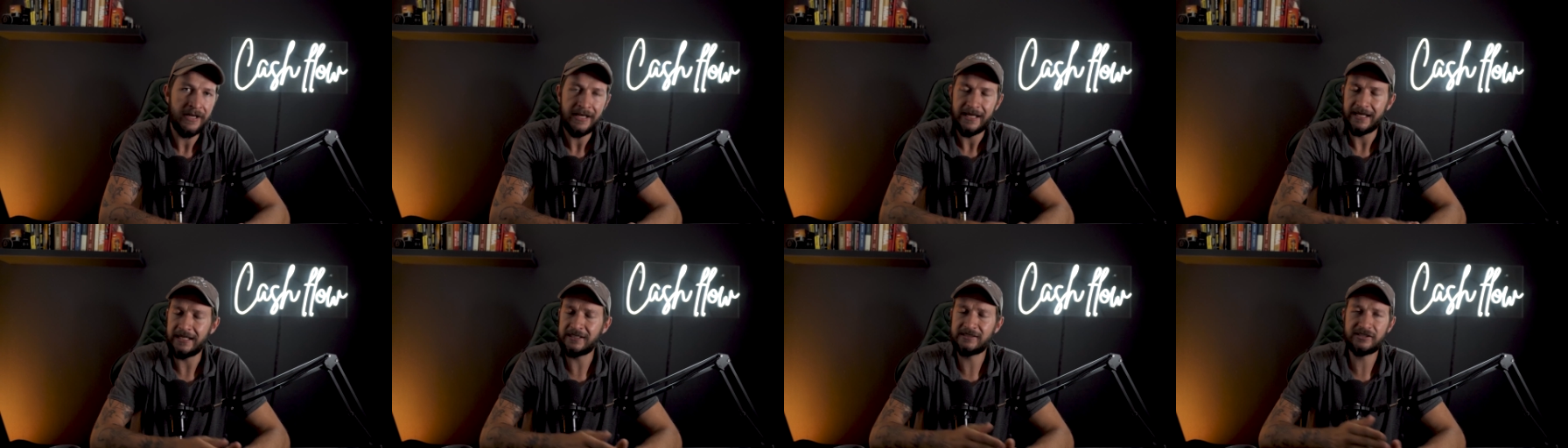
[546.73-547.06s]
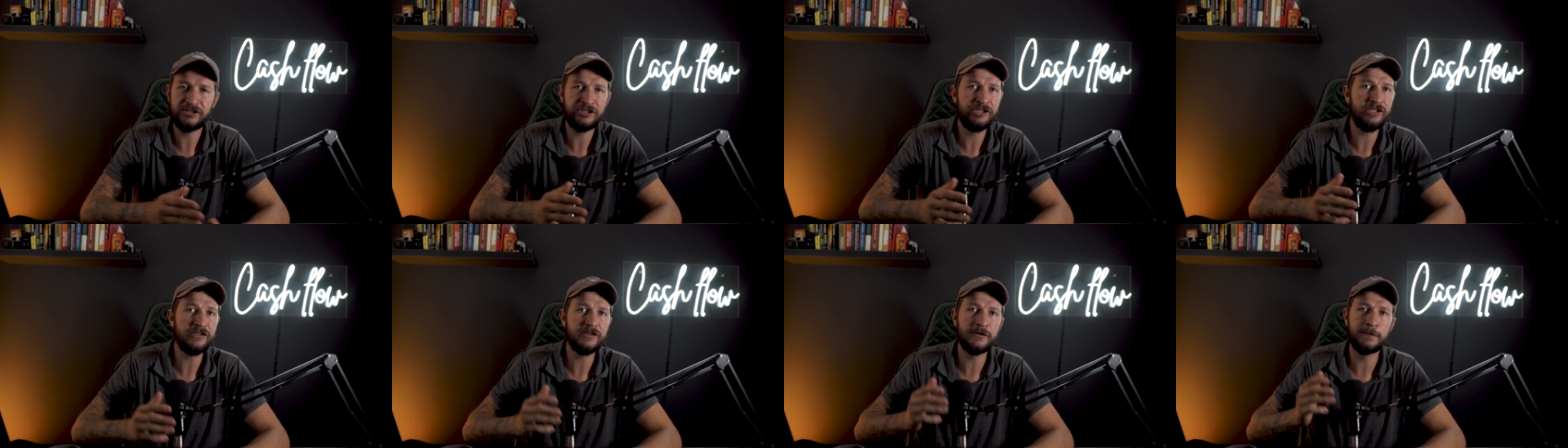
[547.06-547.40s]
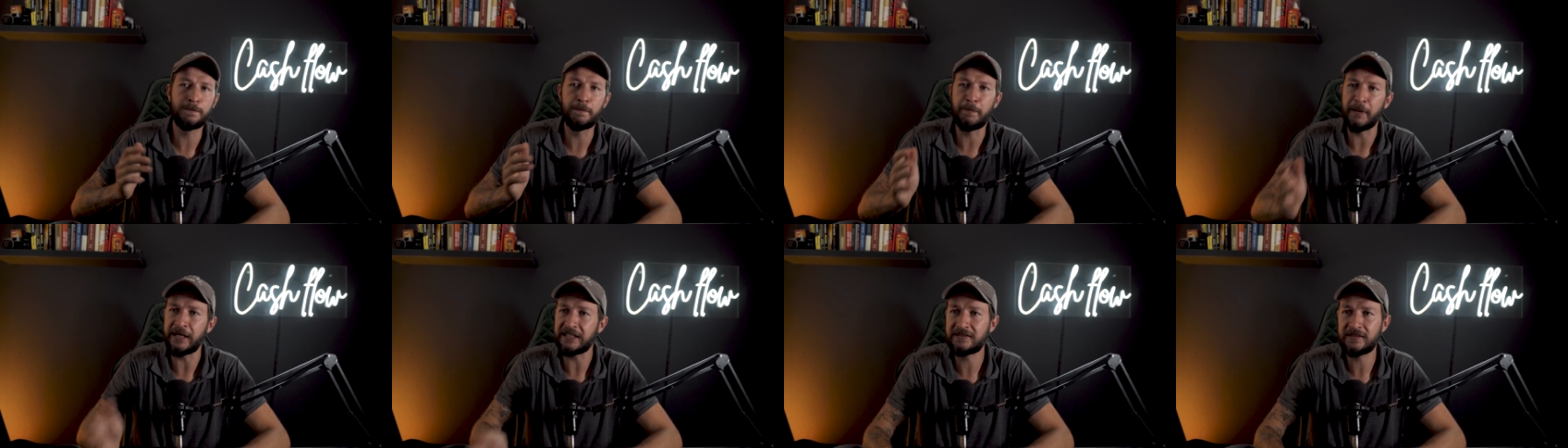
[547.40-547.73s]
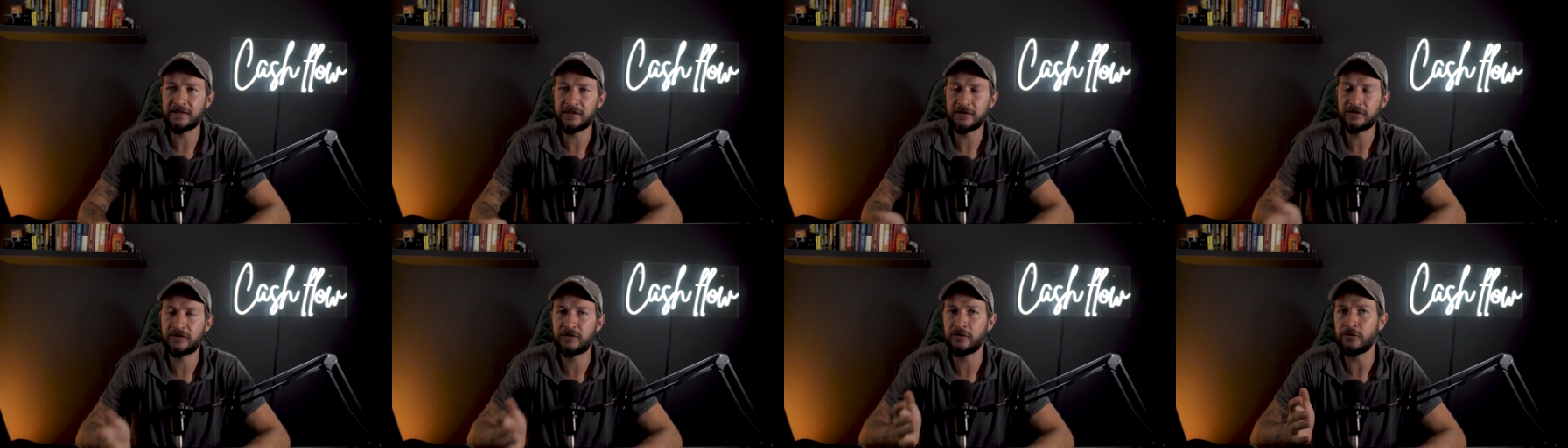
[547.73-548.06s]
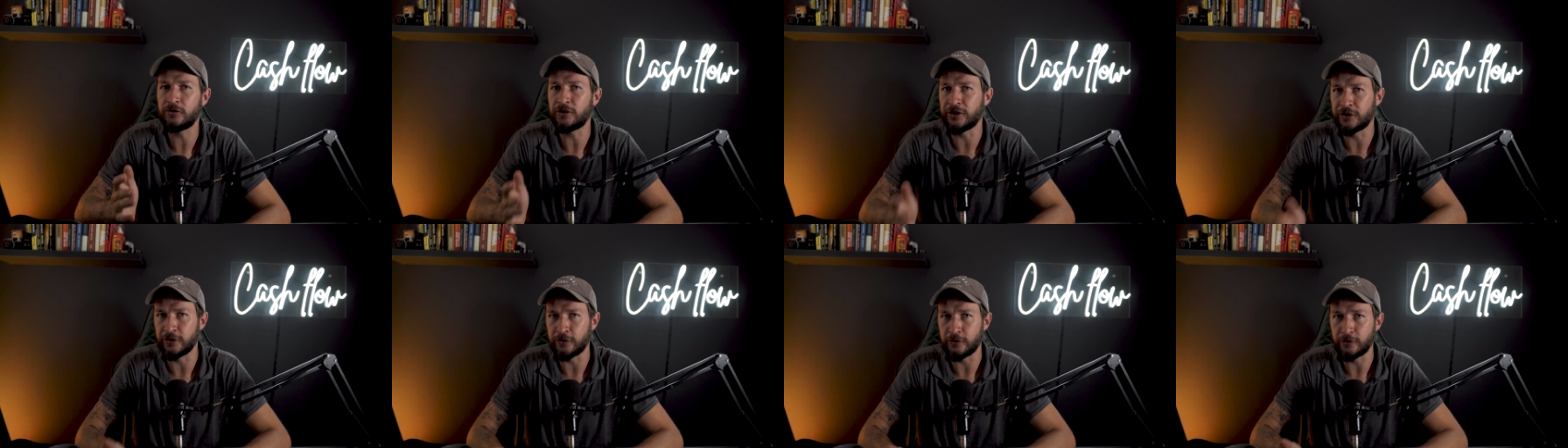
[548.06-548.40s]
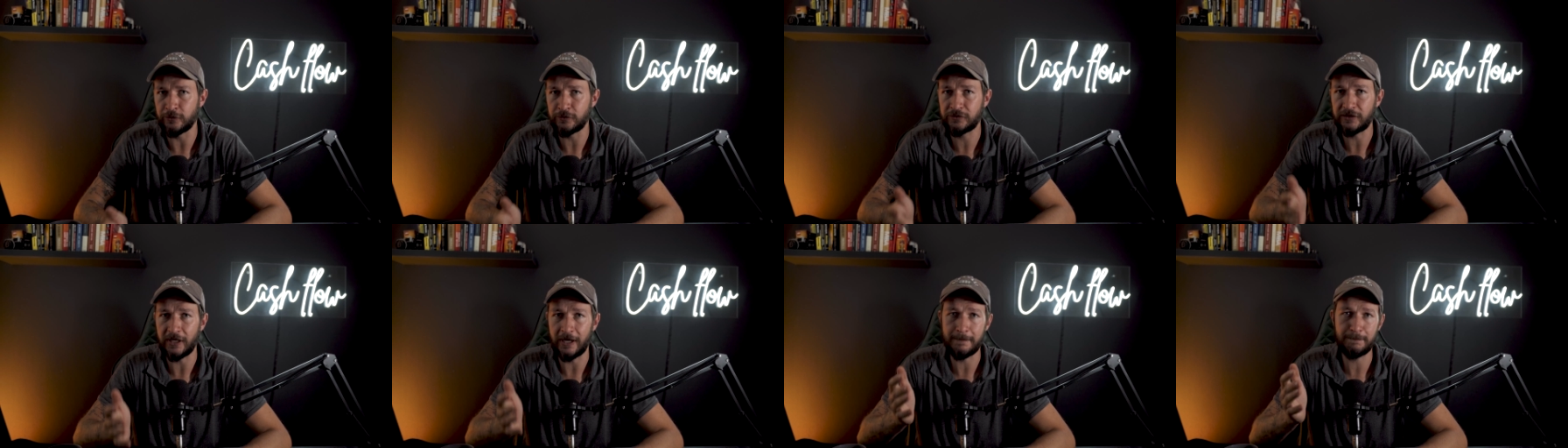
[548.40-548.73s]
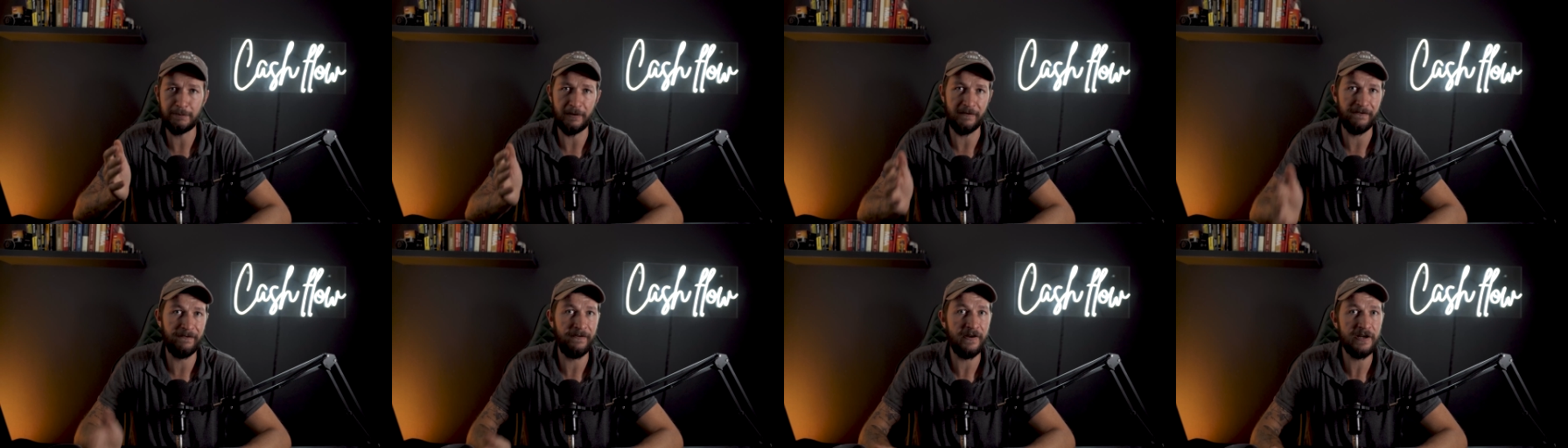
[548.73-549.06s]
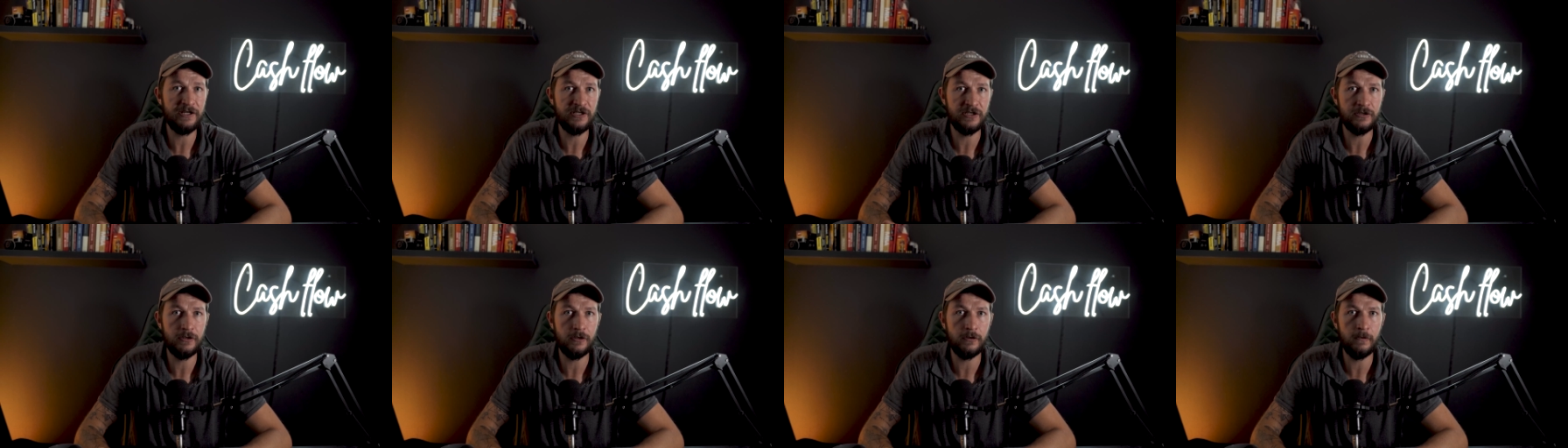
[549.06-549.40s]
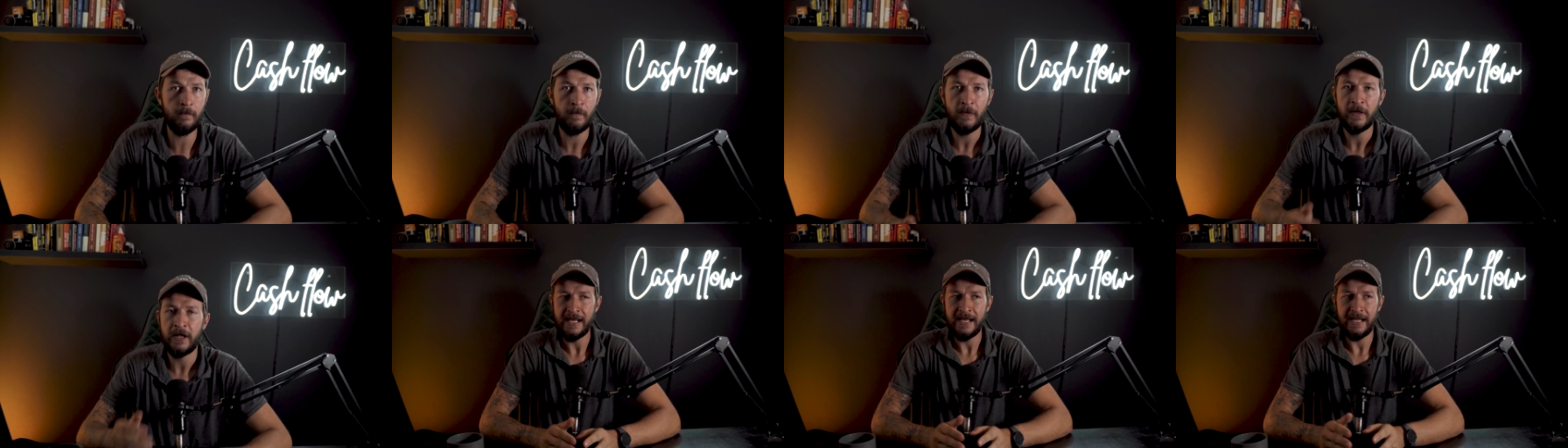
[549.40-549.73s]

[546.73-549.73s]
it's just better to use a professional.